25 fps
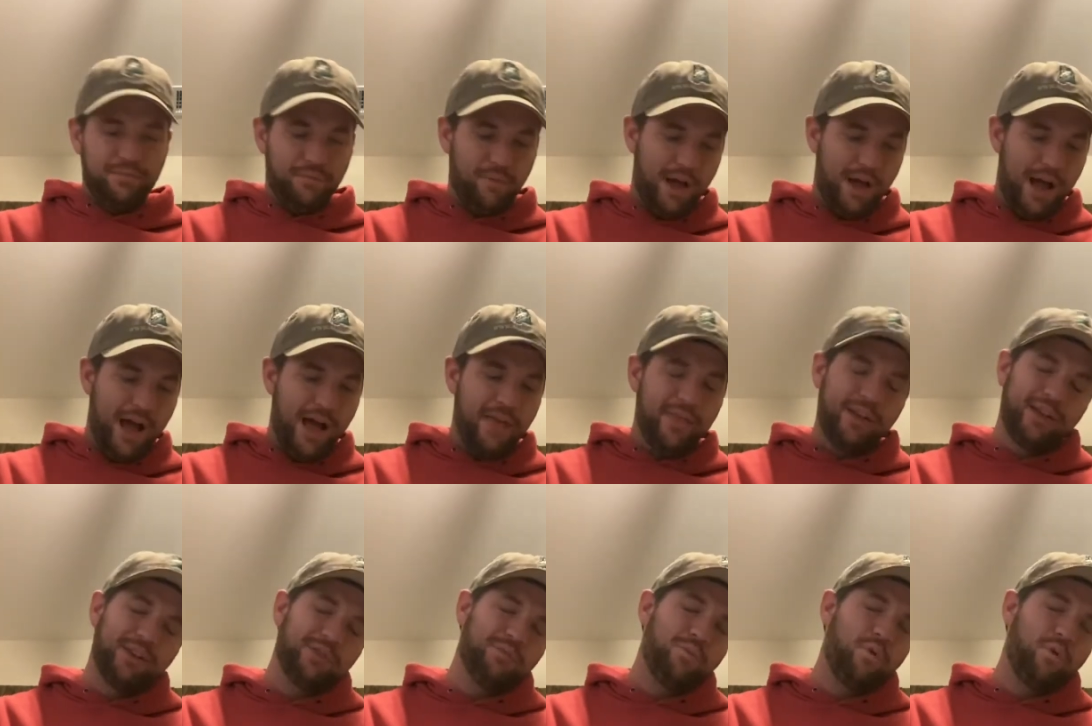I think
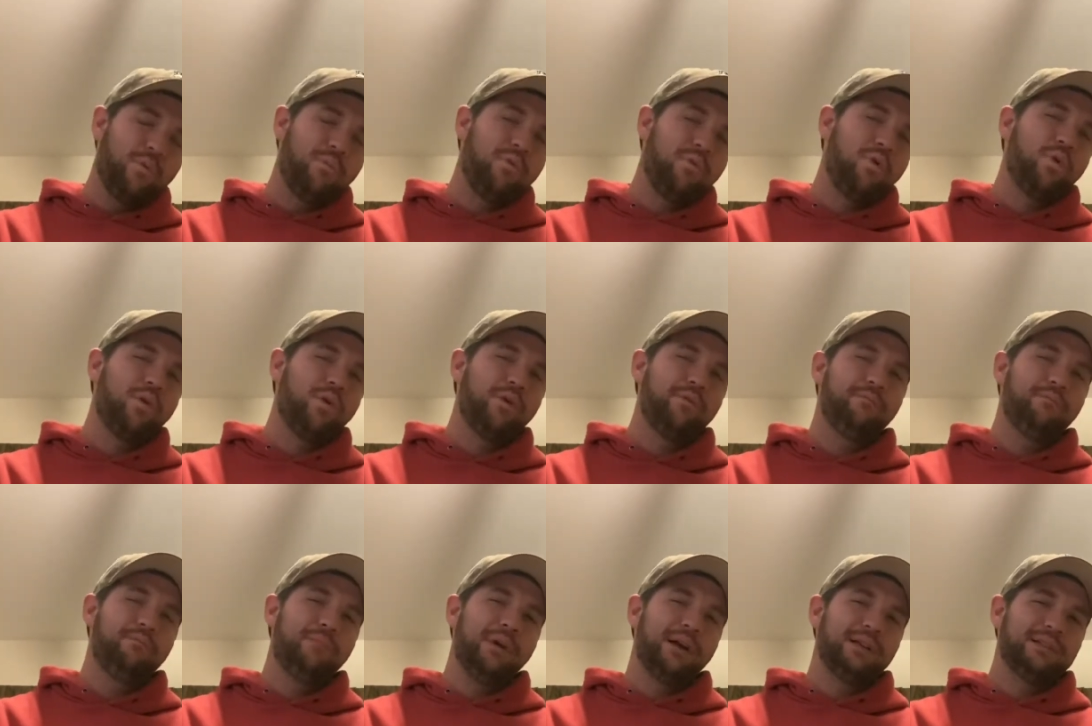it's more important
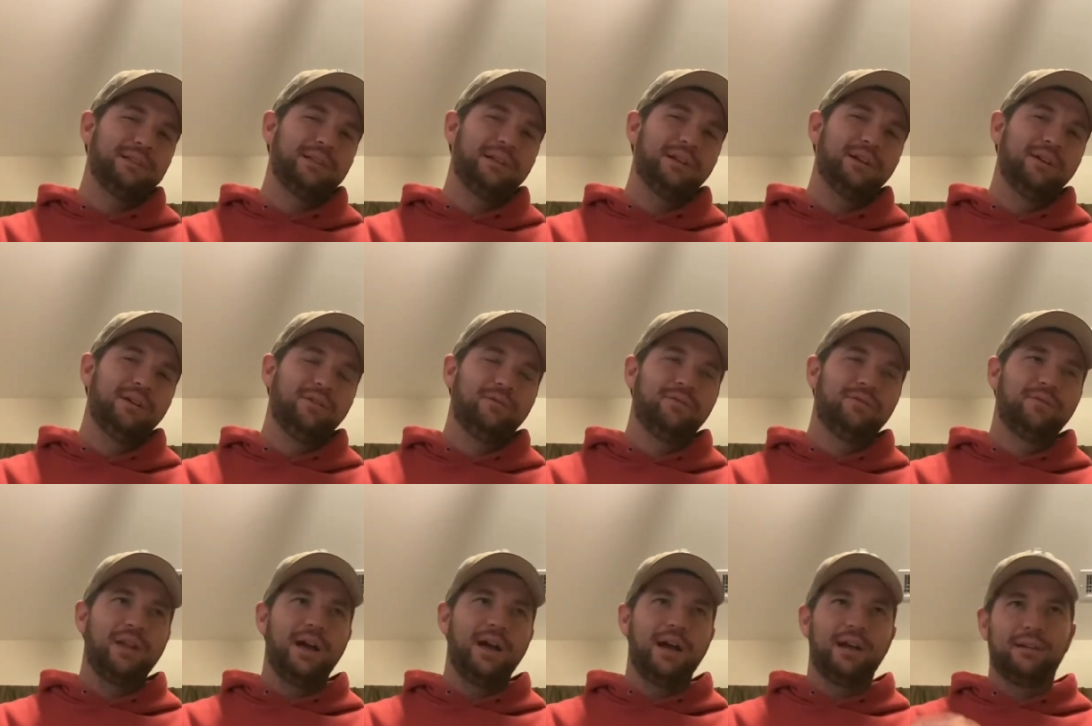myself,
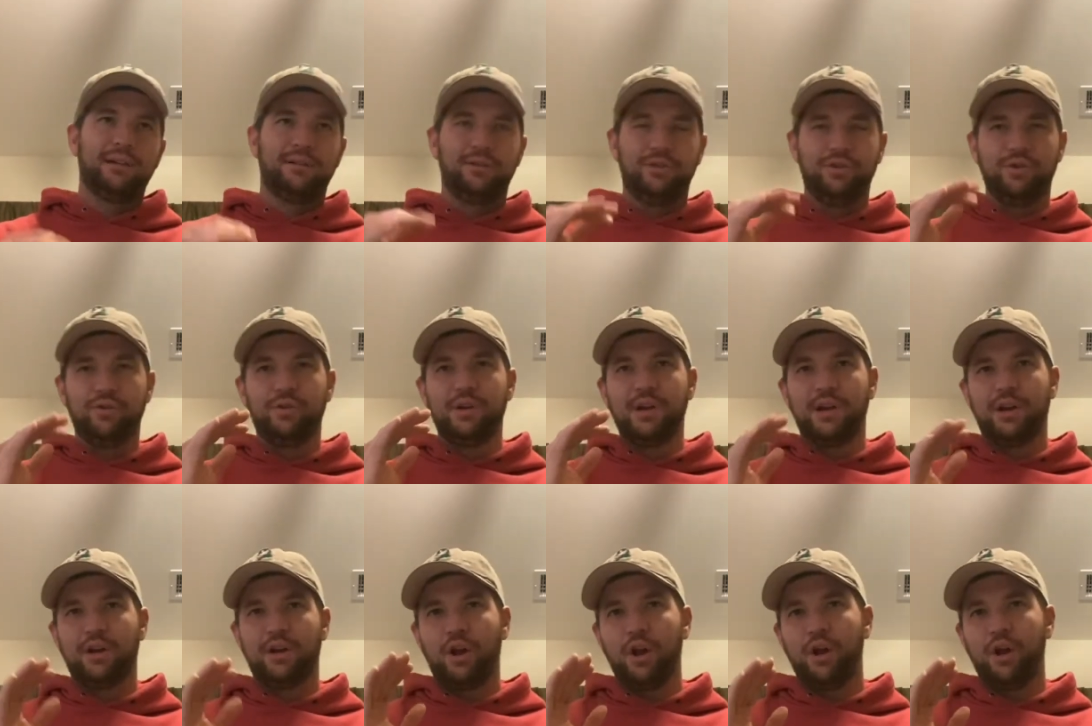like you can get
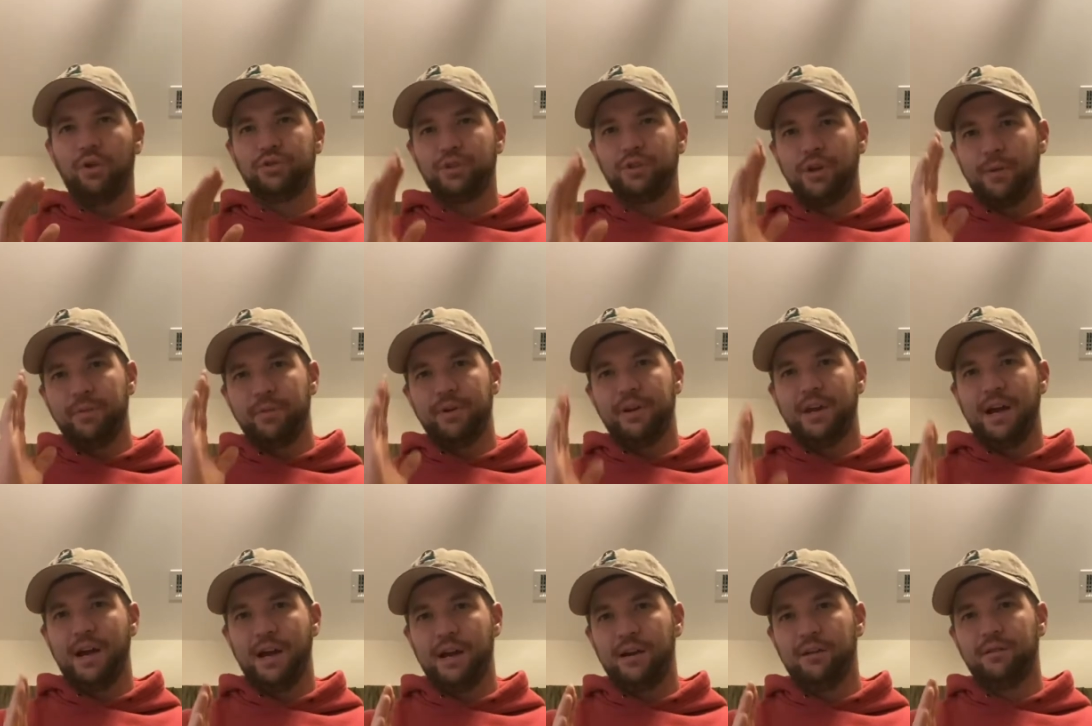close up and
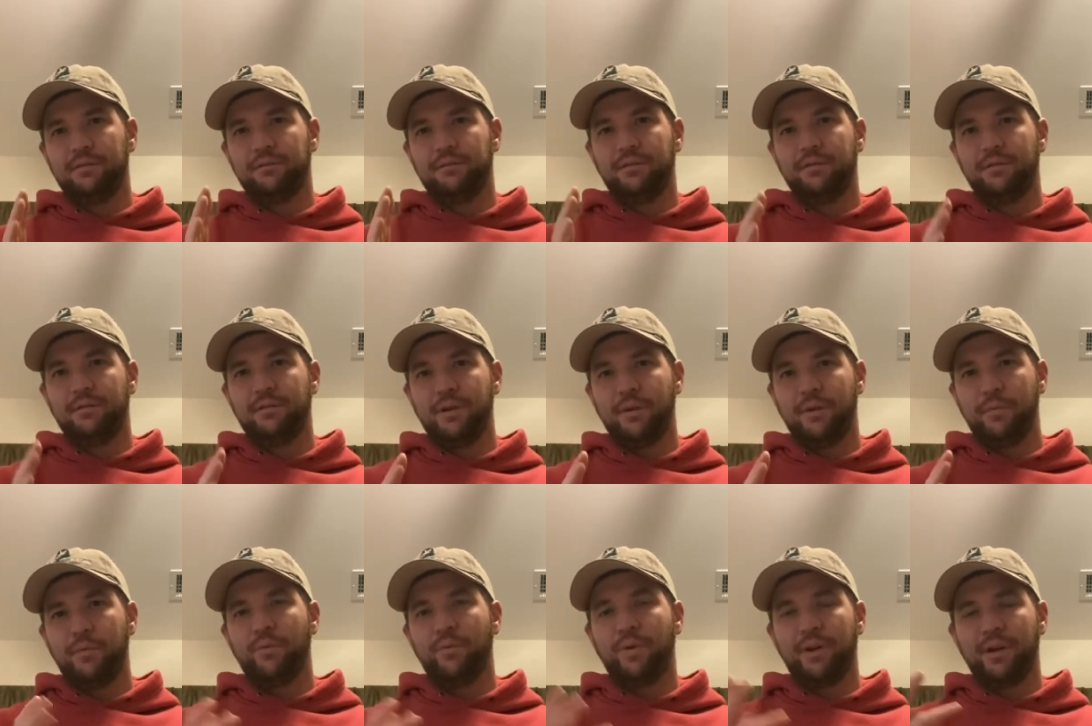down. I
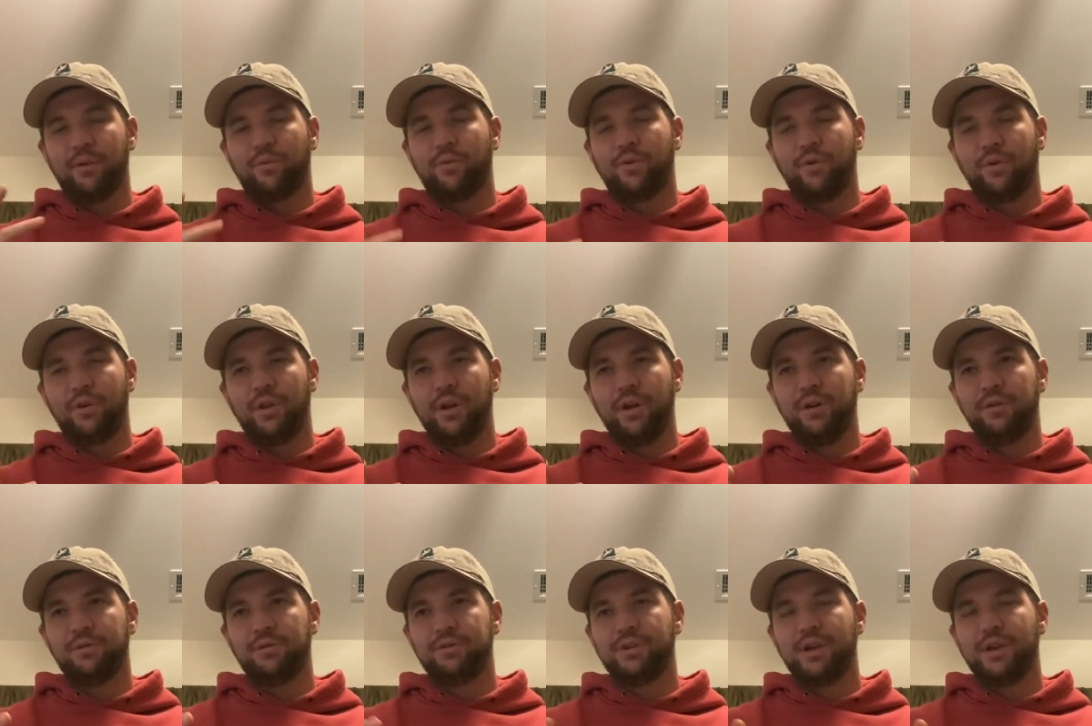mean, we get real
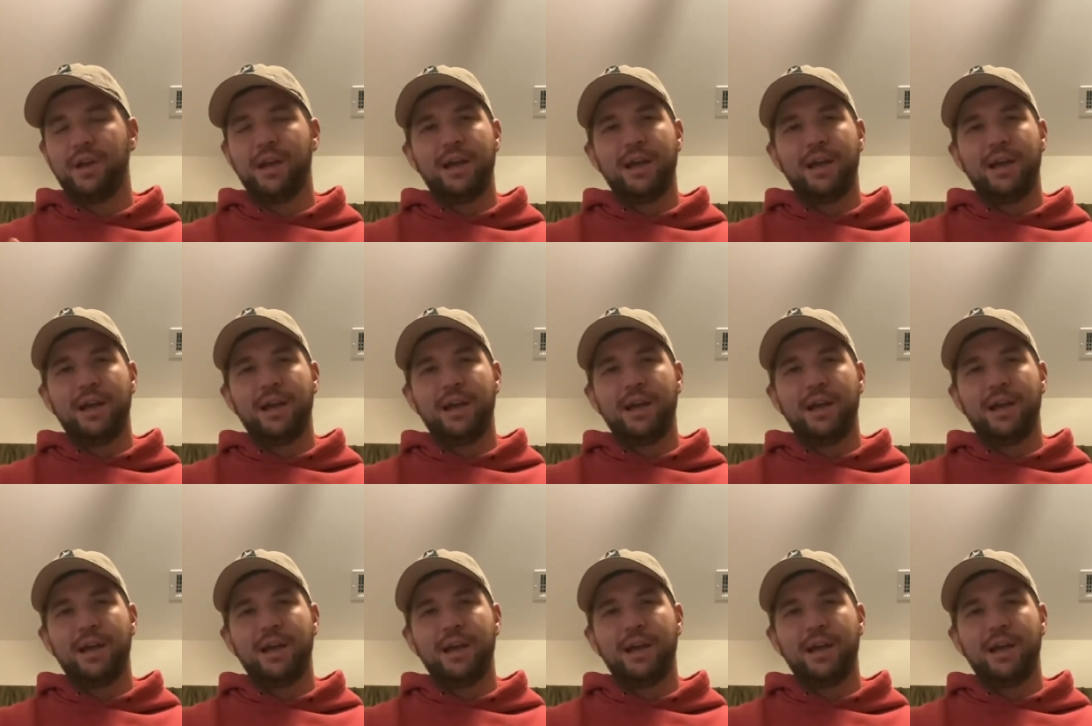close.